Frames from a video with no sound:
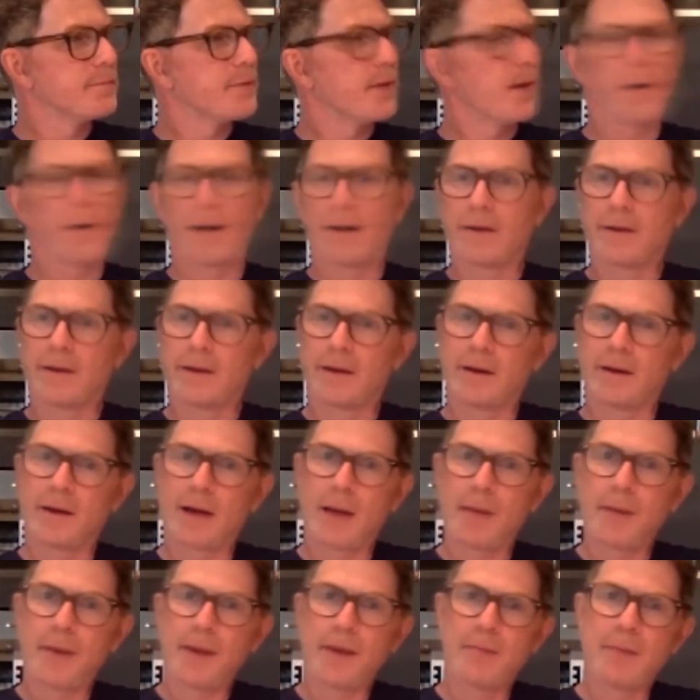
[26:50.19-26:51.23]
No idea.
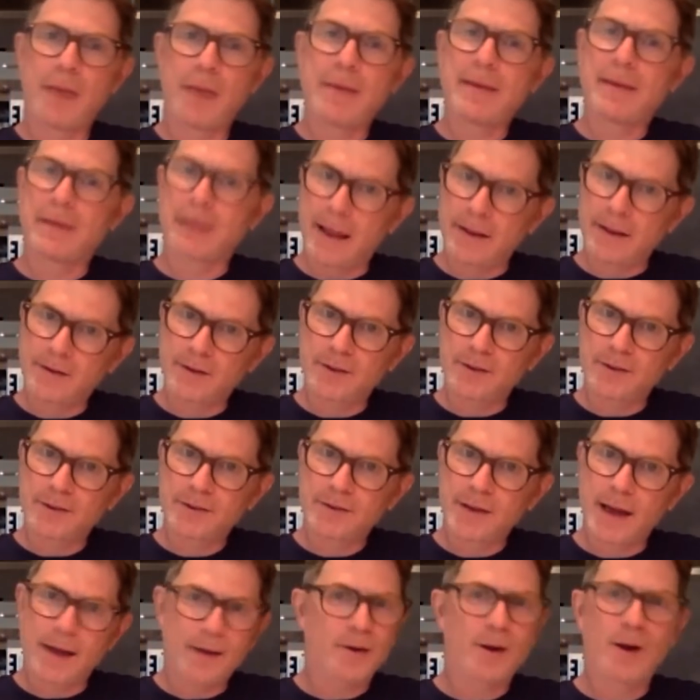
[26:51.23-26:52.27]
I mean, maybe
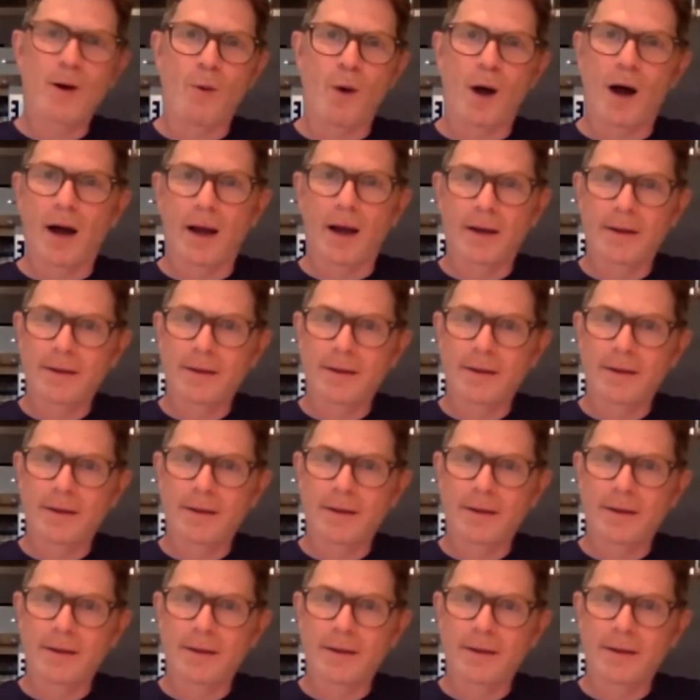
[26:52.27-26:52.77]
lentils. I don't know why.